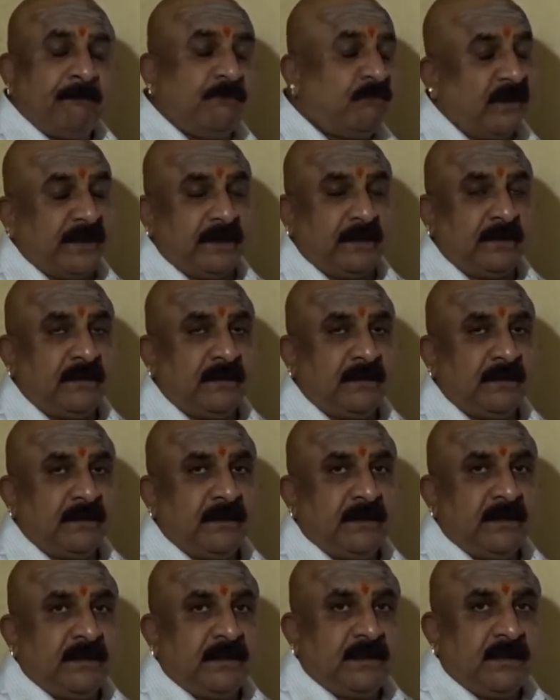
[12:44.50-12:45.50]
Fine.
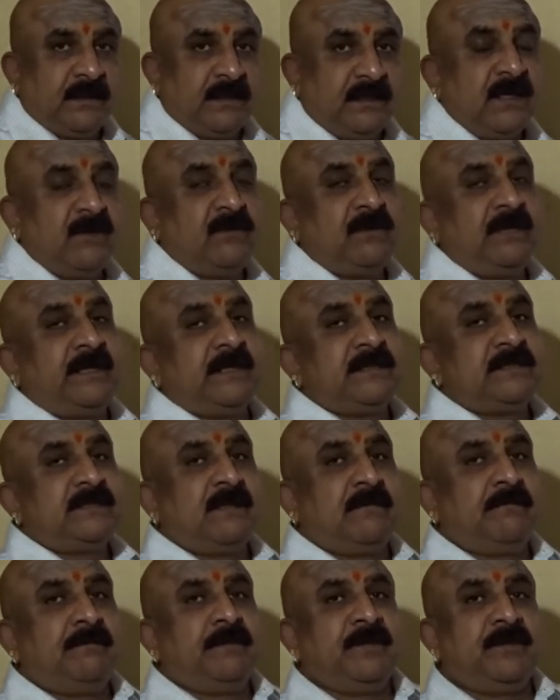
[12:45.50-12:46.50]
Now let us
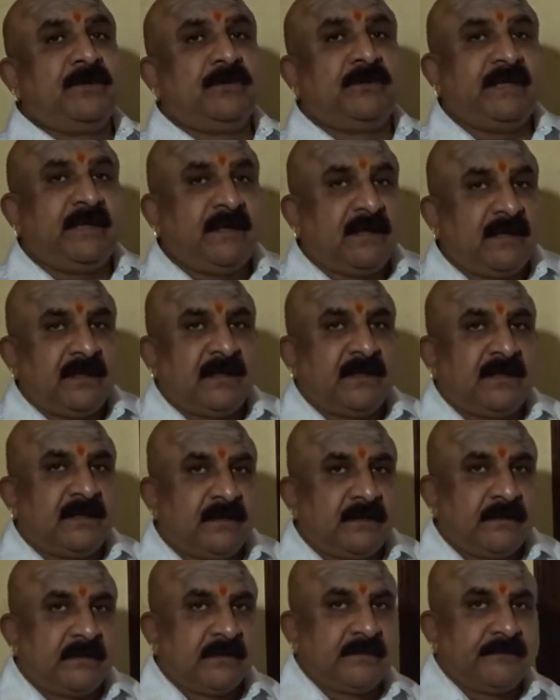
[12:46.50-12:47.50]
jump into the
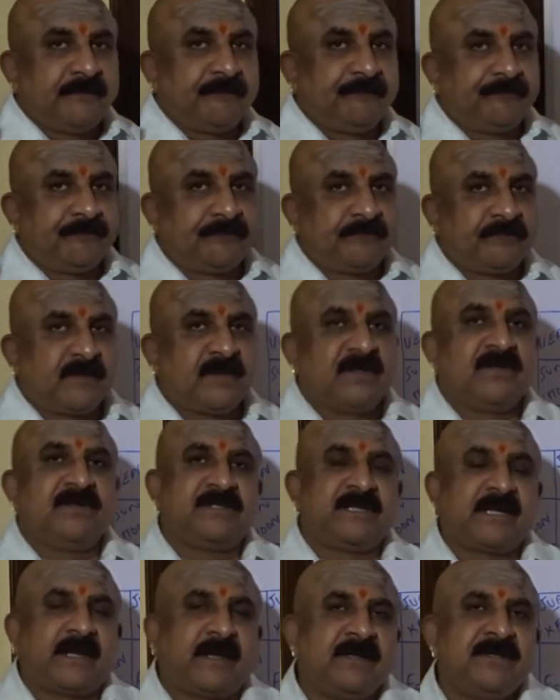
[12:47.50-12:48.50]

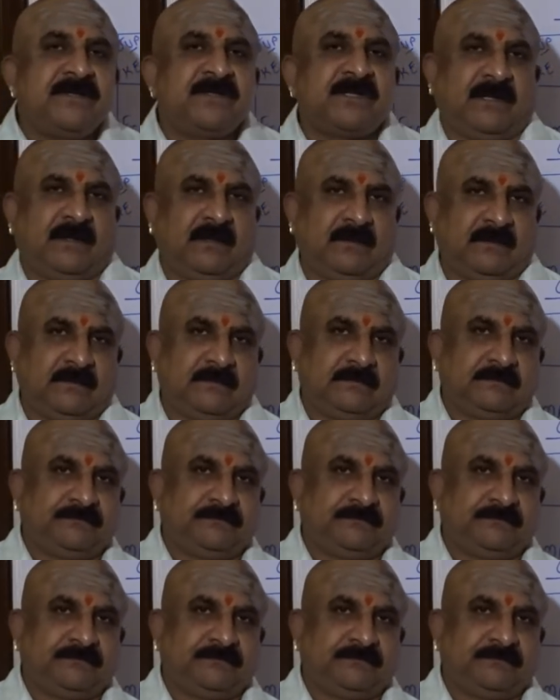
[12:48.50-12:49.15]
second child.